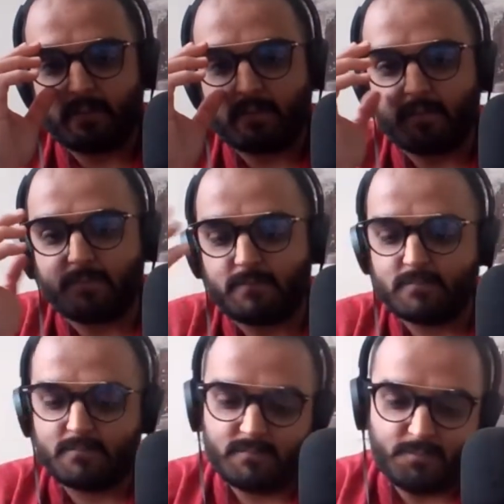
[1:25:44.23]
Uh,
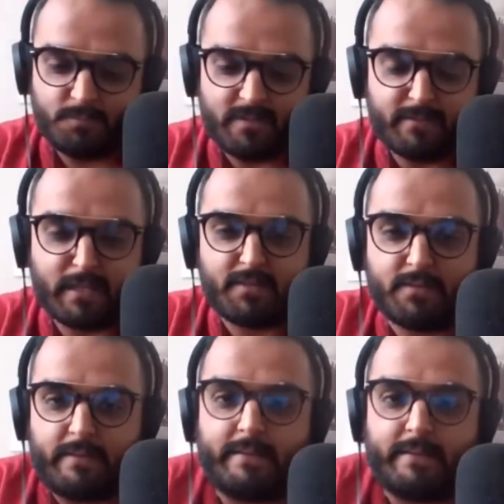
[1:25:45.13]
it's better than nothing,